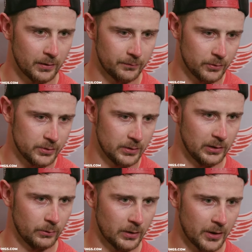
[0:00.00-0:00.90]

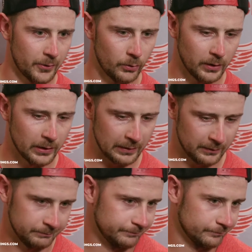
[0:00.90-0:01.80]
unfortunately, went other way,
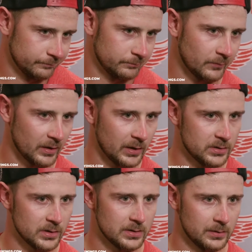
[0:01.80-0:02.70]
and
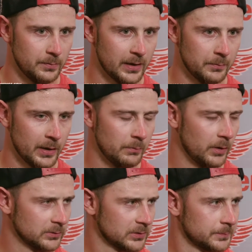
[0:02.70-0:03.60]
it's just a bad
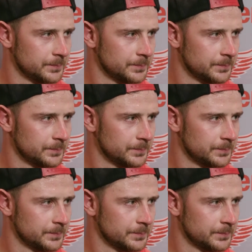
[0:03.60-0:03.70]
bounce.